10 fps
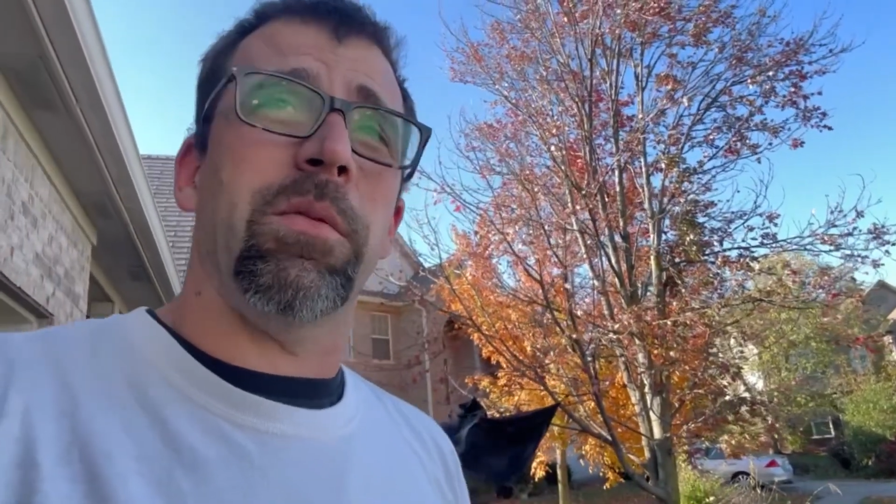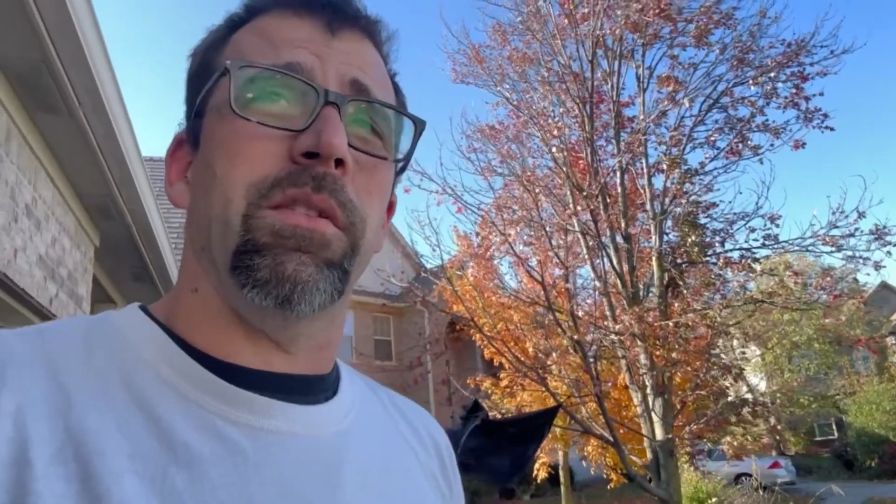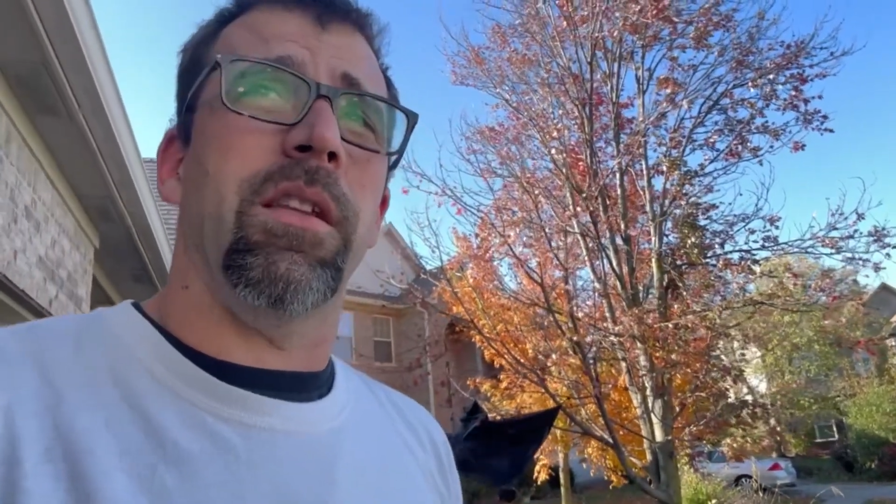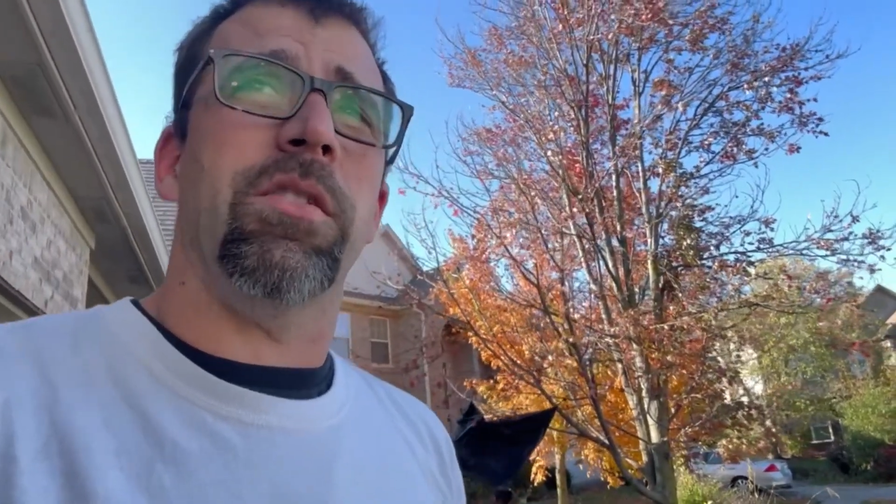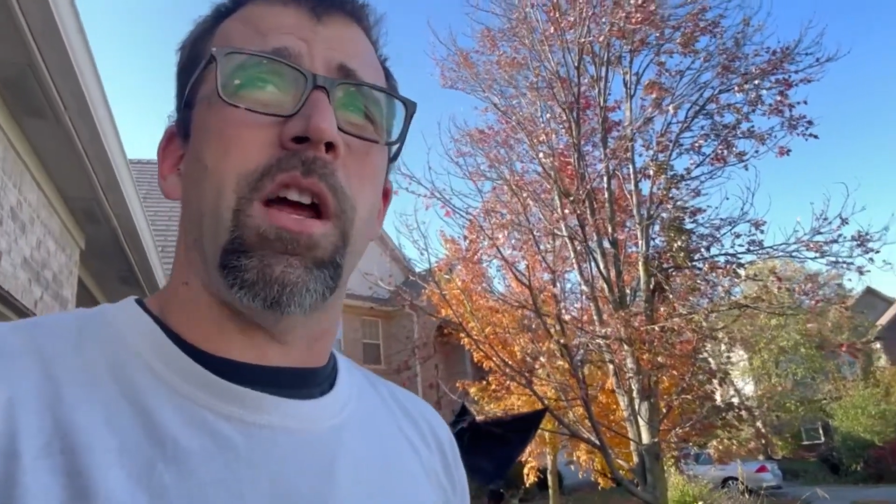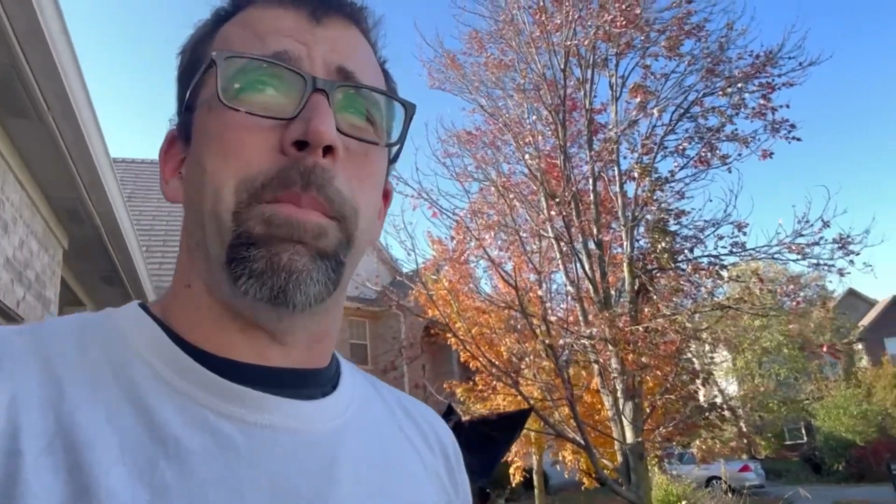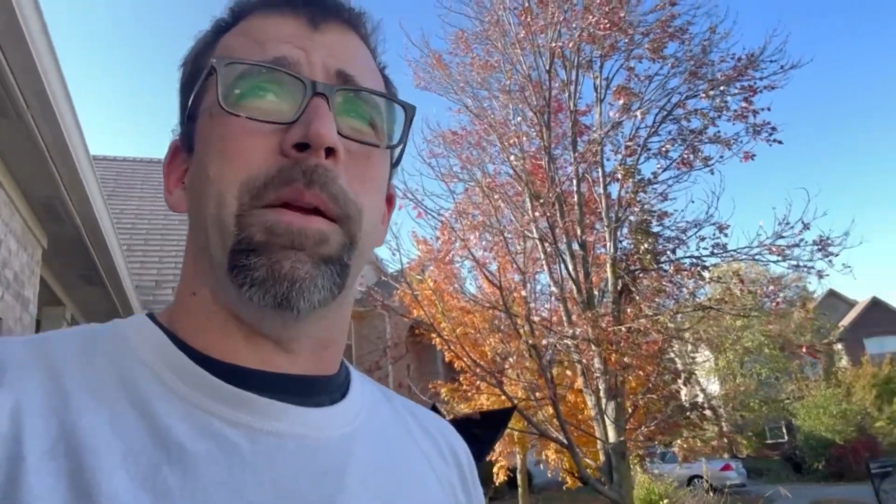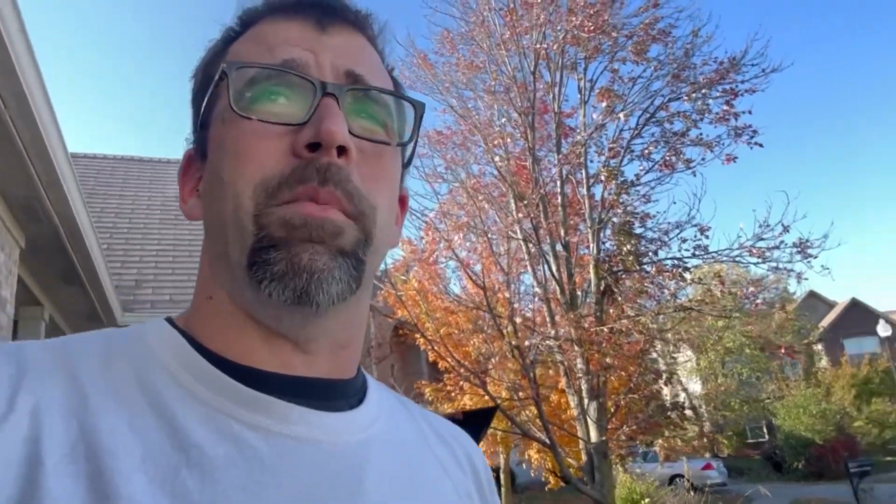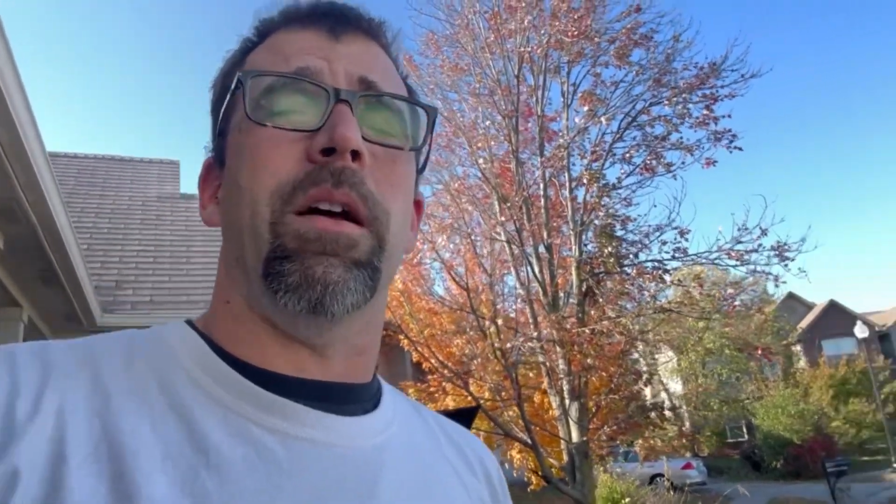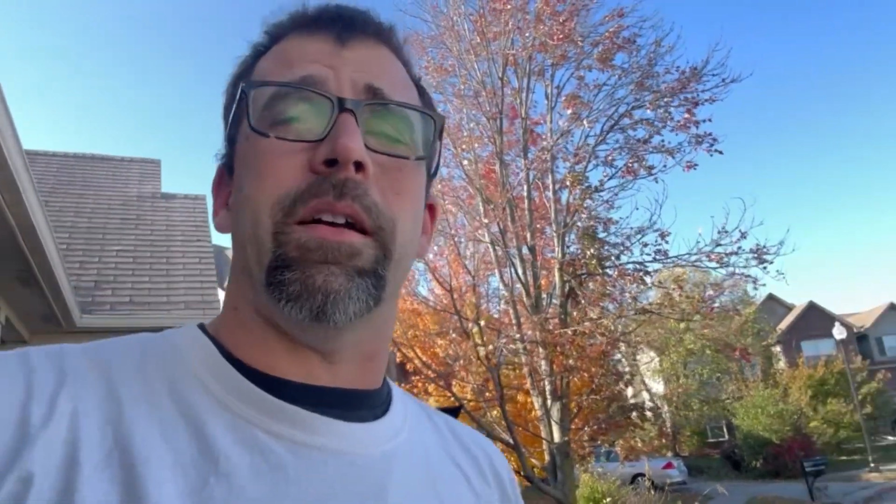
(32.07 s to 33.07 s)
one on the
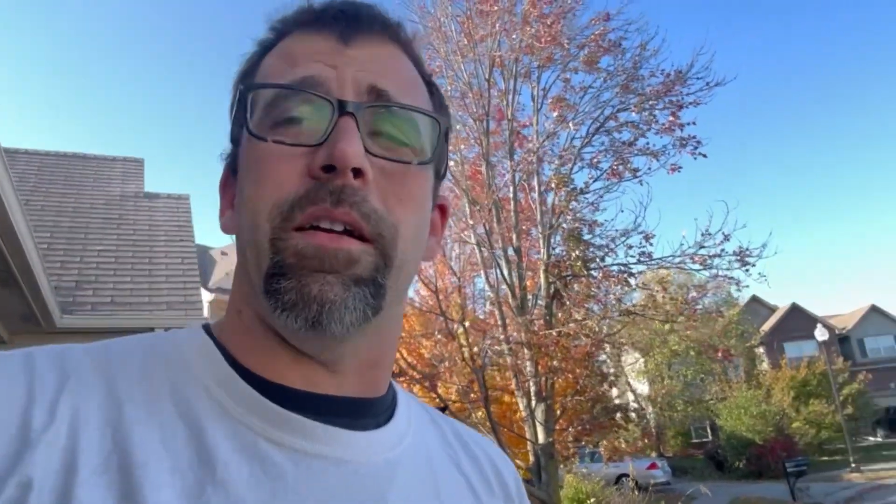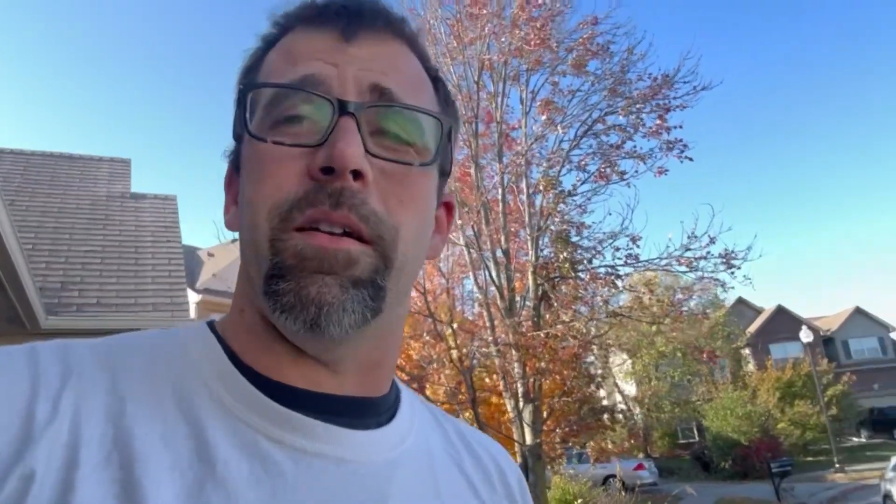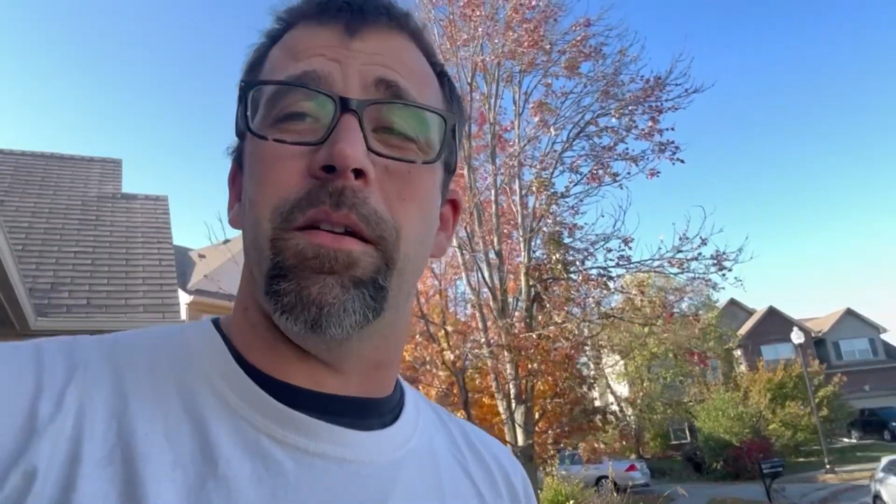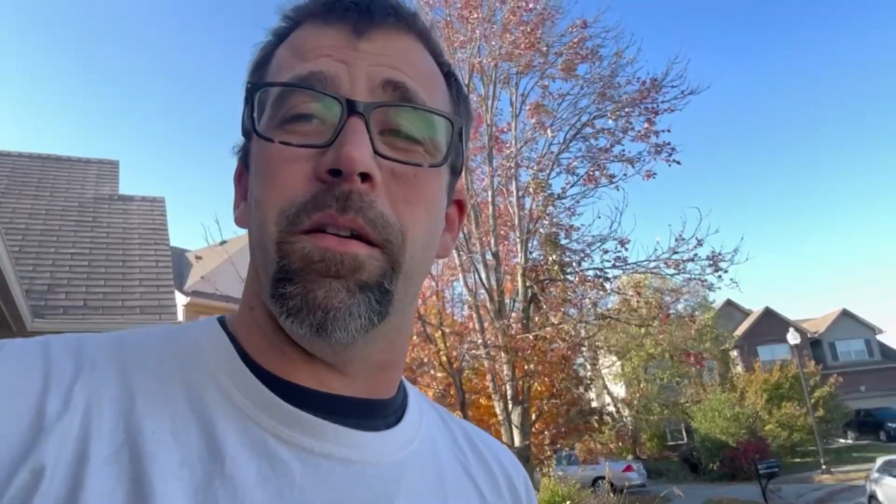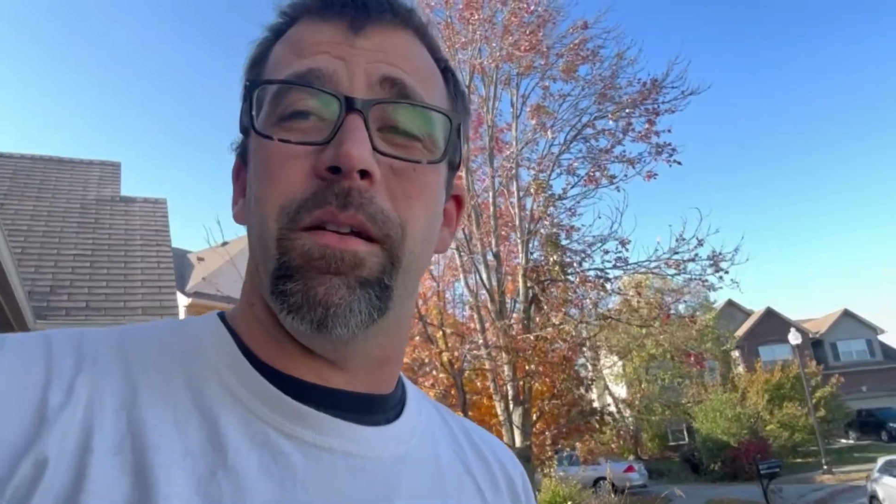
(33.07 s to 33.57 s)
chopping block here.